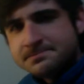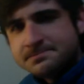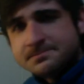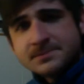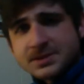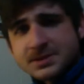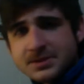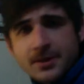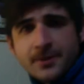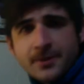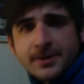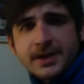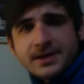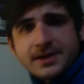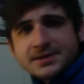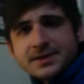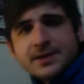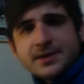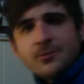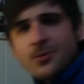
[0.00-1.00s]
That's all I got to
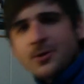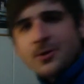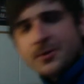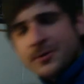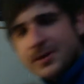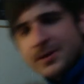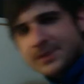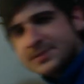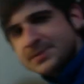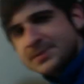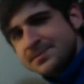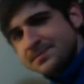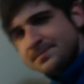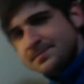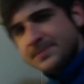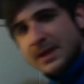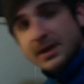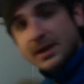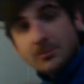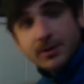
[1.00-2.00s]
say, Walgreens.
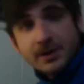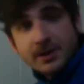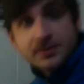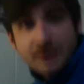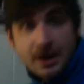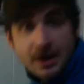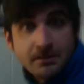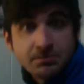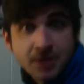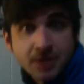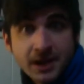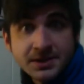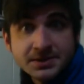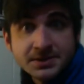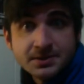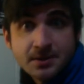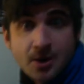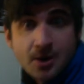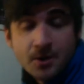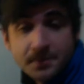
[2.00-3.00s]
Anyway, God bless.
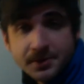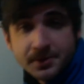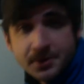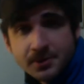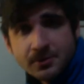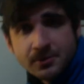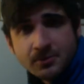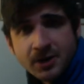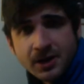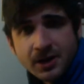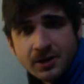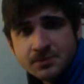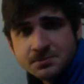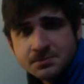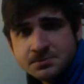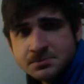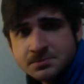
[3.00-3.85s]
Hope you're doing well.